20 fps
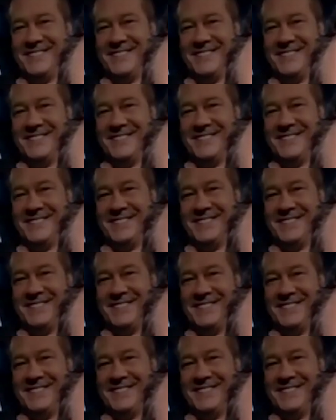
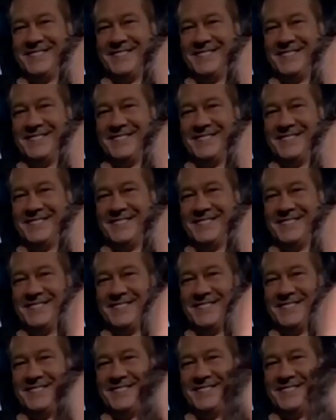
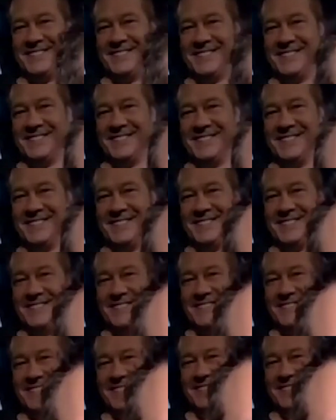[no speech]